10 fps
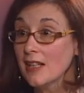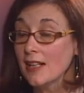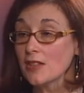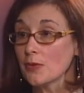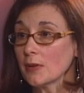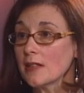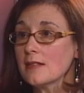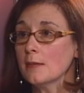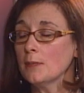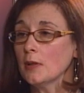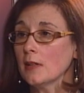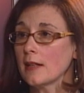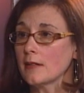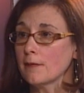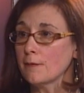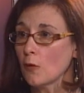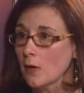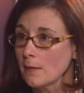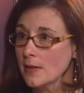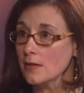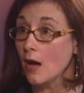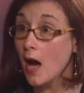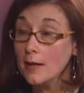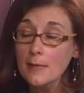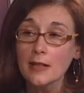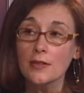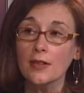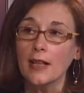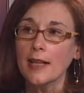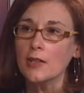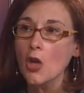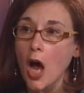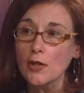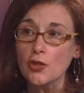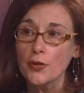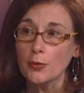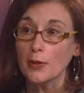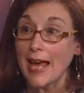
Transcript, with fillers: And it's really simple, and the form is automated, so it kind of talks you through.